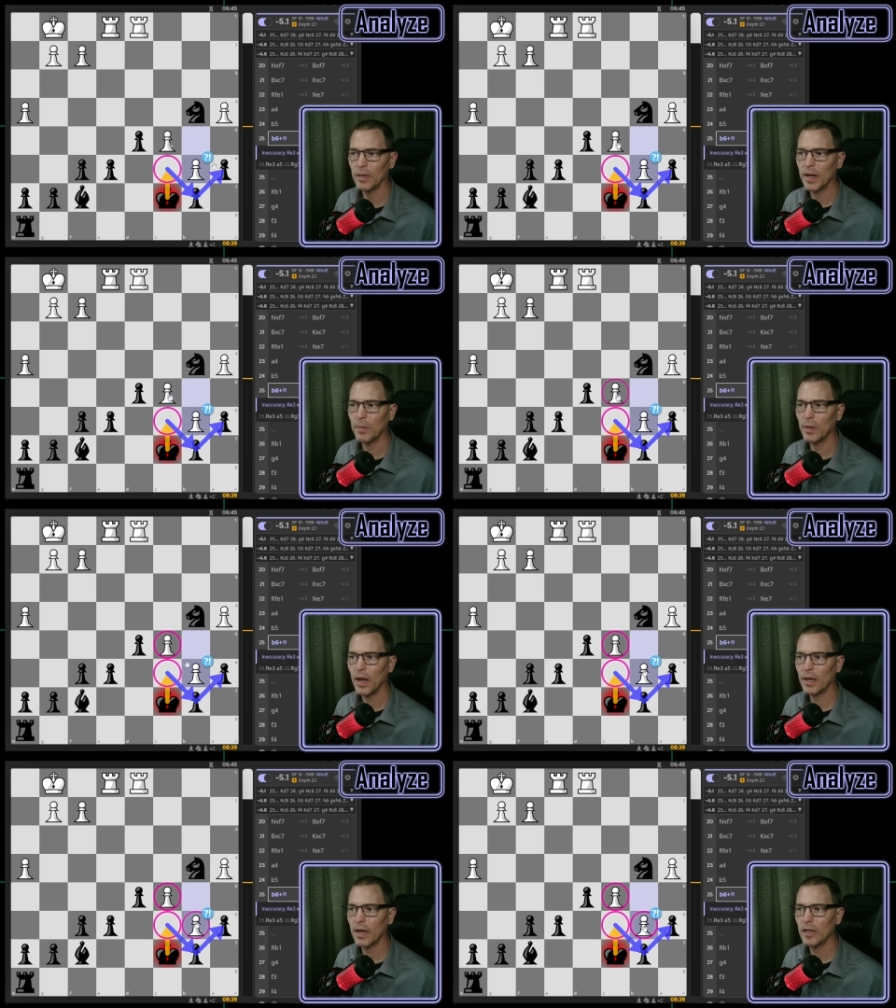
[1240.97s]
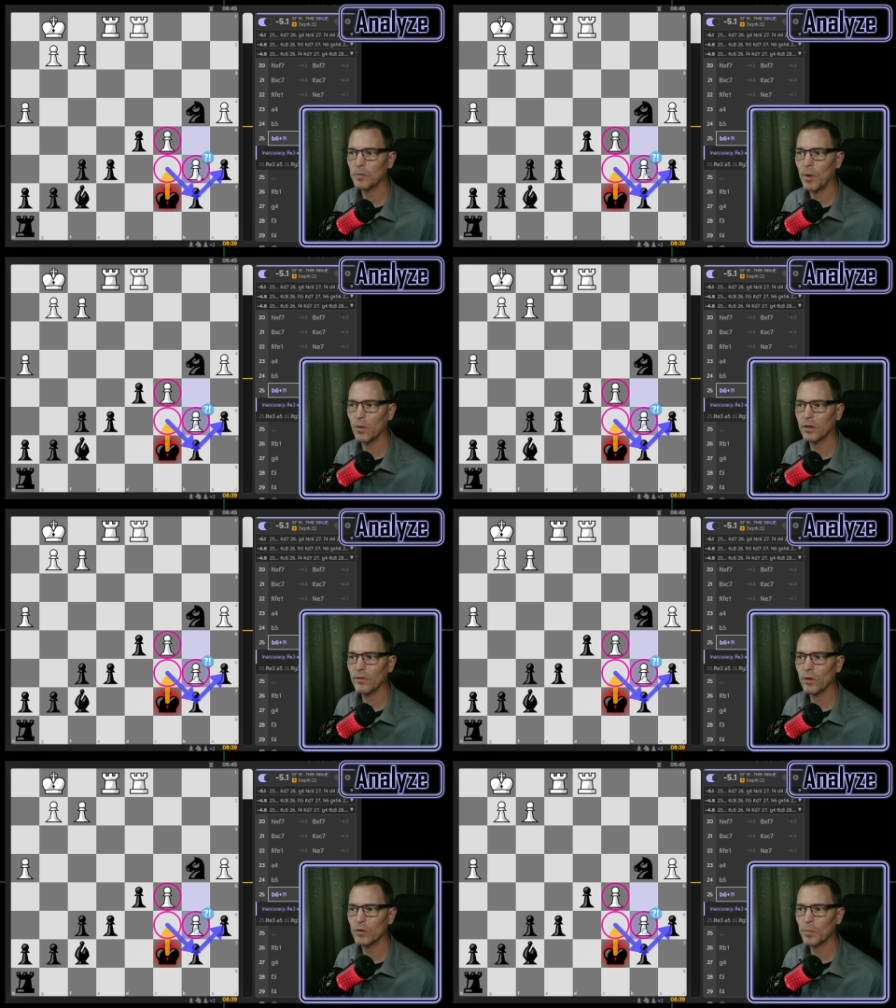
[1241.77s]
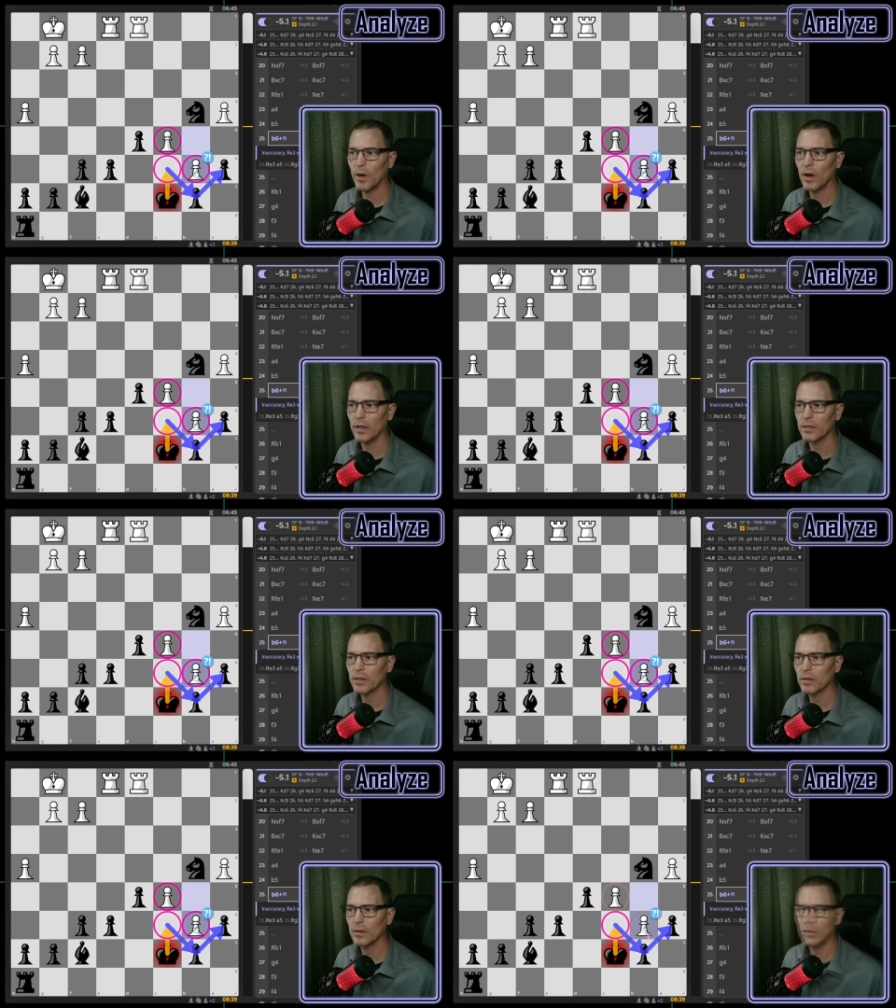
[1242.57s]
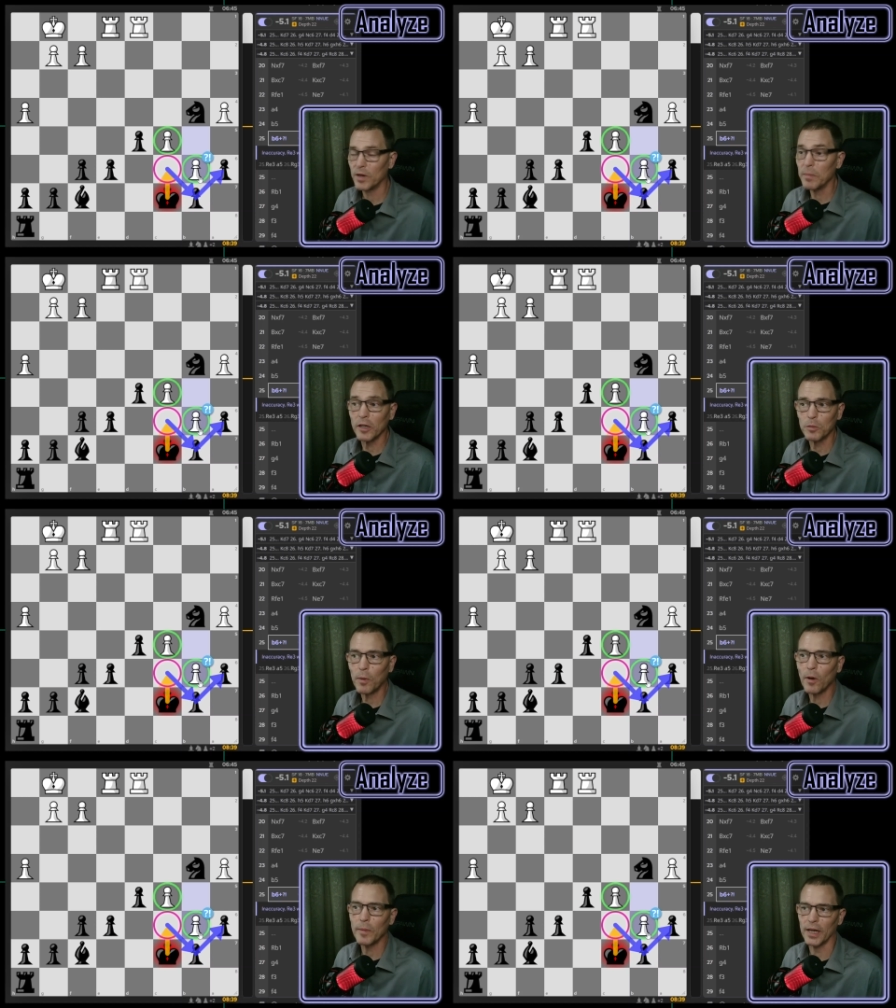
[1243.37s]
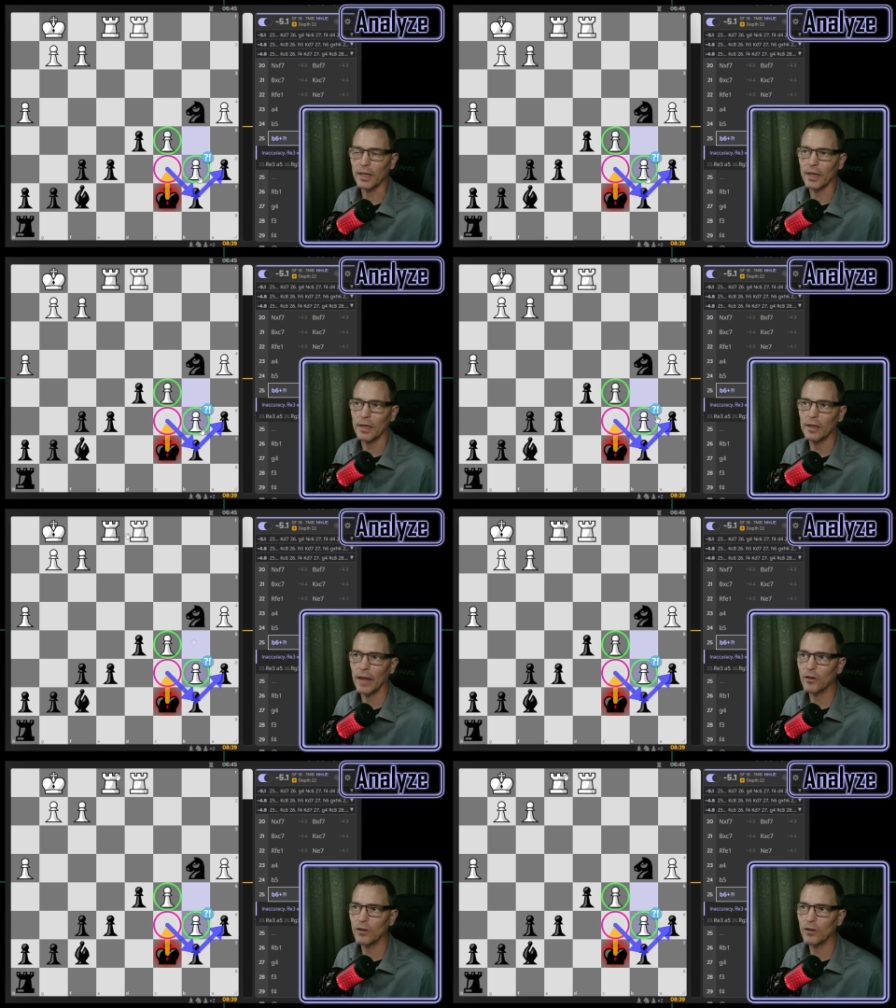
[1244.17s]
but it blockades both of those pawns pretty much permanently.